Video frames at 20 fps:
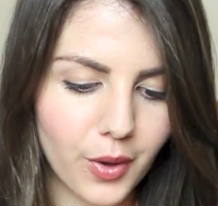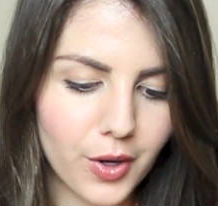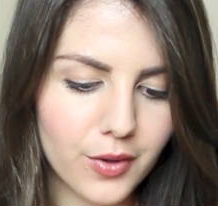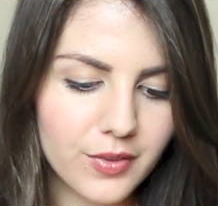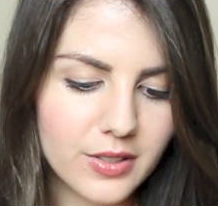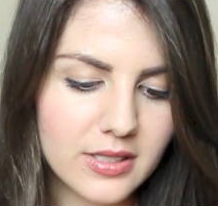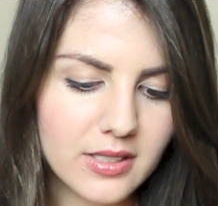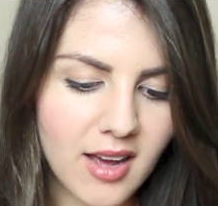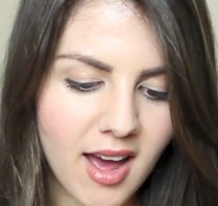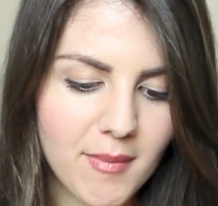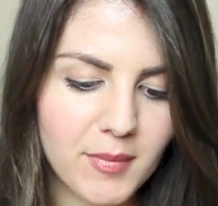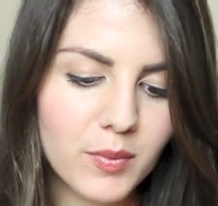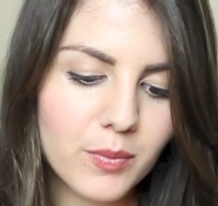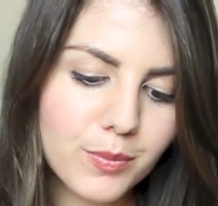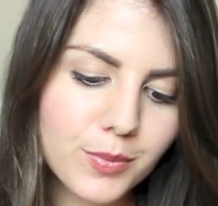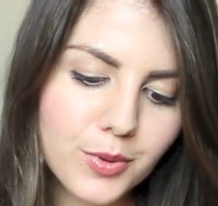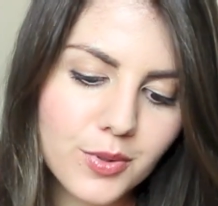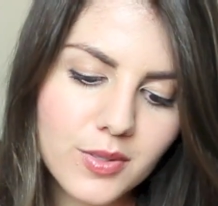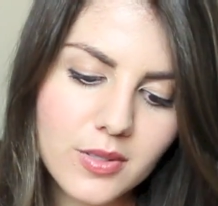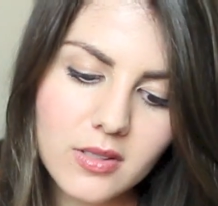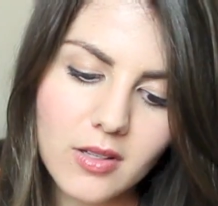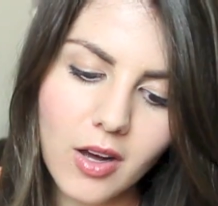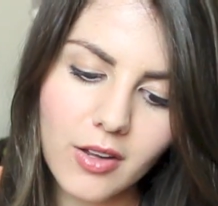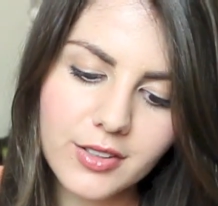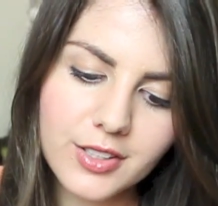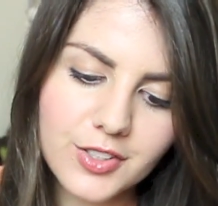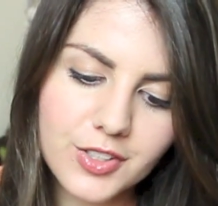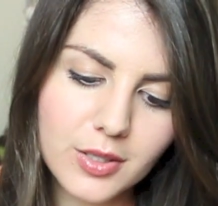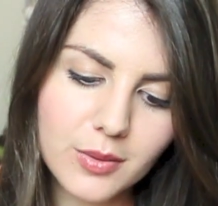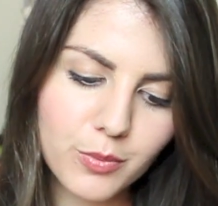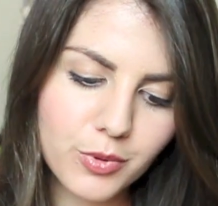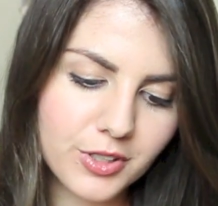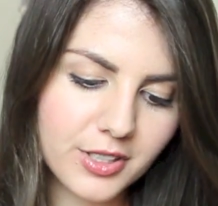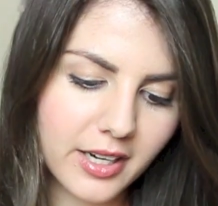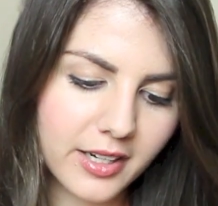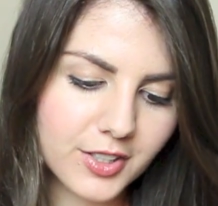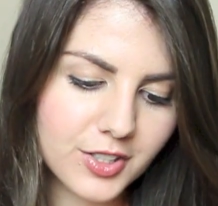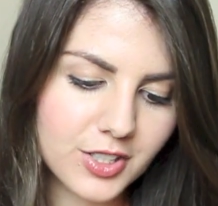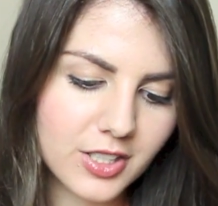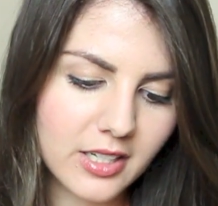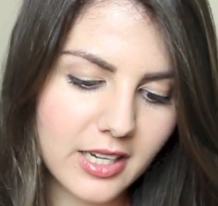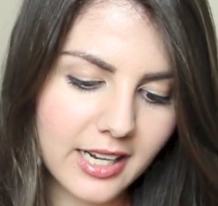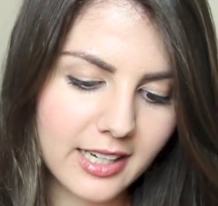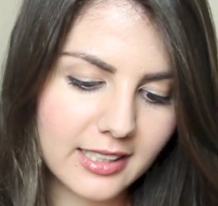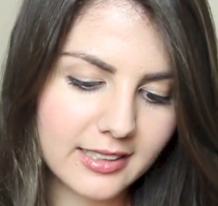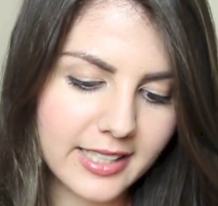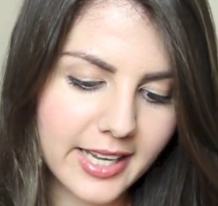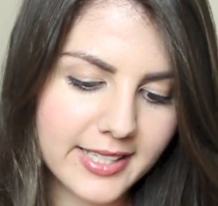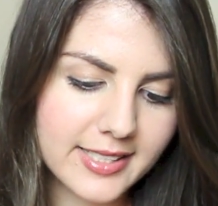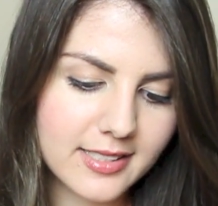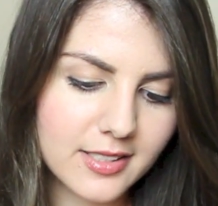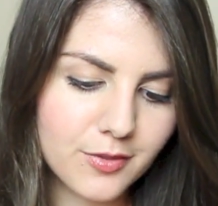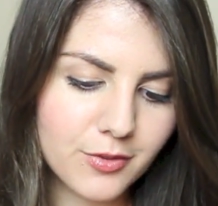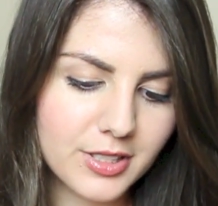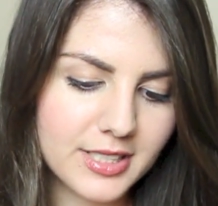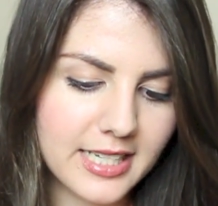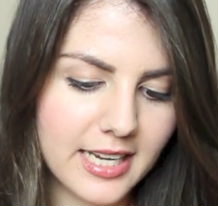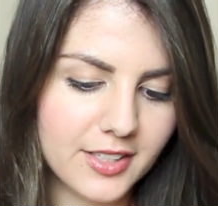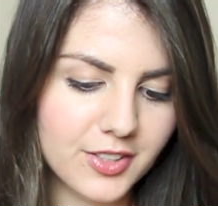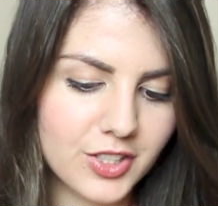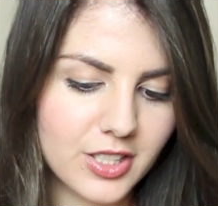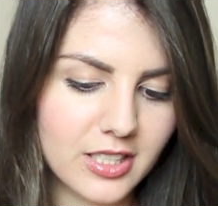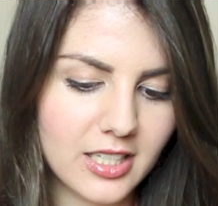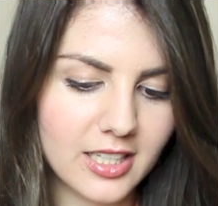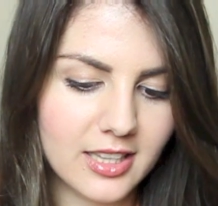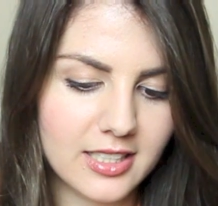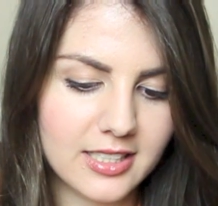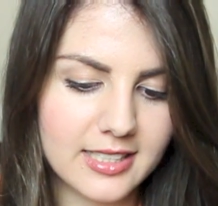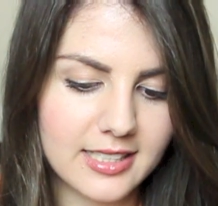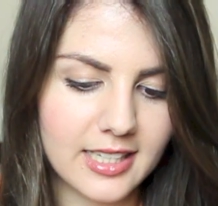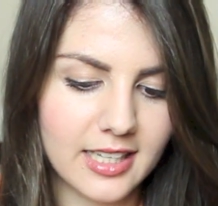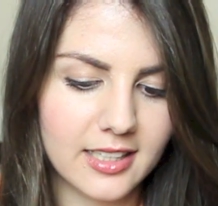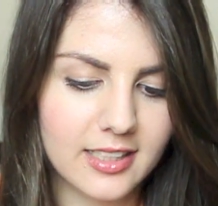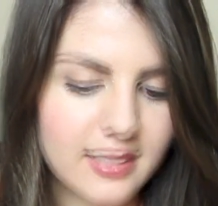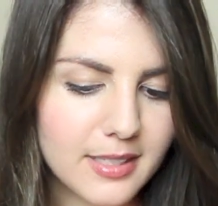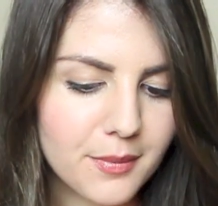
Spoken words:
Over time, it boosts collagen production and elastin retention in the skin.